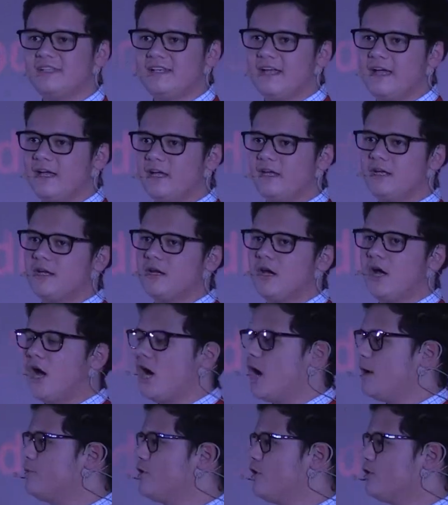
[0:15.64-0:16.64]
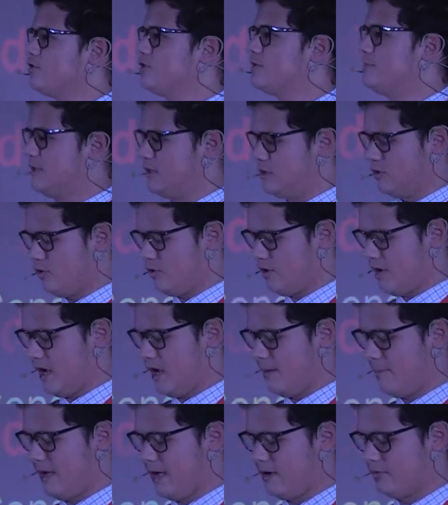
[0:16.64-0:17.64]
today I'm going to be
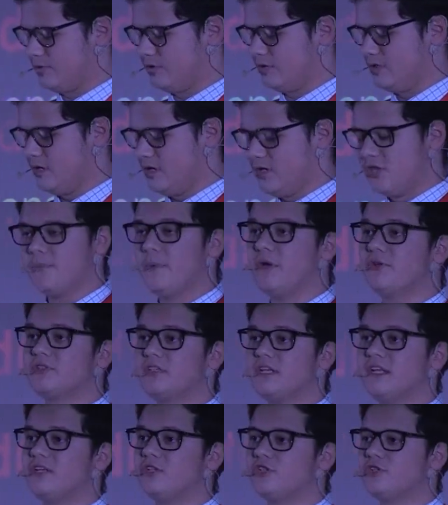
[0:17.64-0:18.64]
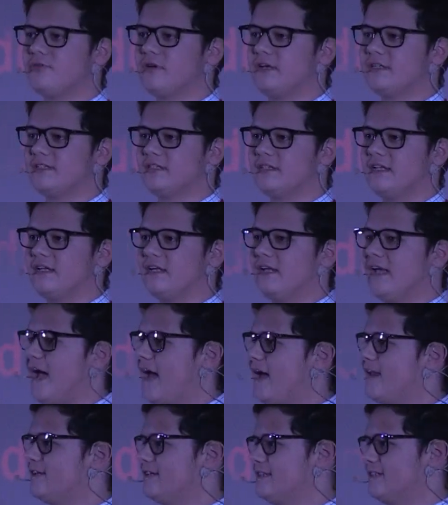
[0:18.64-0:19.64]
talking about the most interesting
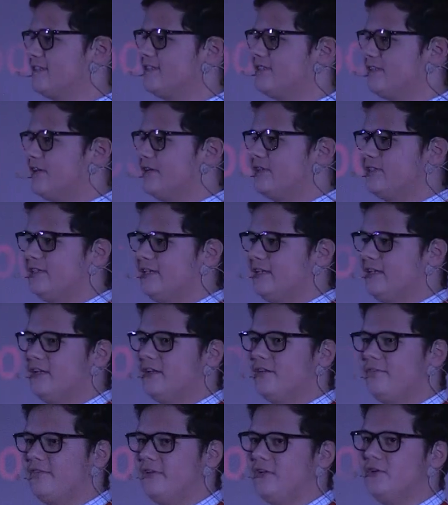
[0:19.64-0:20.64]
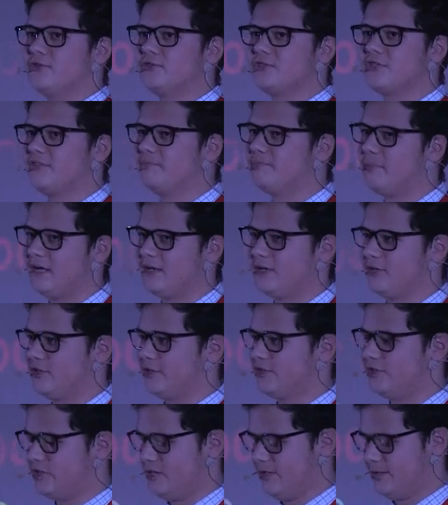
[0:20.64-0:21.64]
and exciting field of
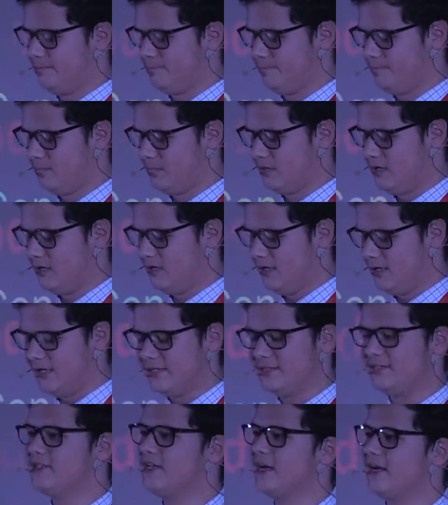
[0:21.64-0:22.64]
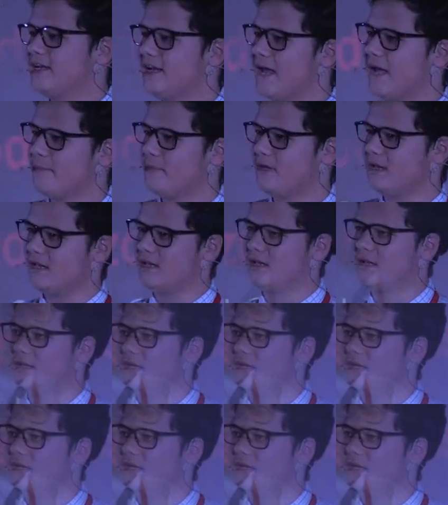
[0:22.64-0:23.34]
biology. It's dynamic,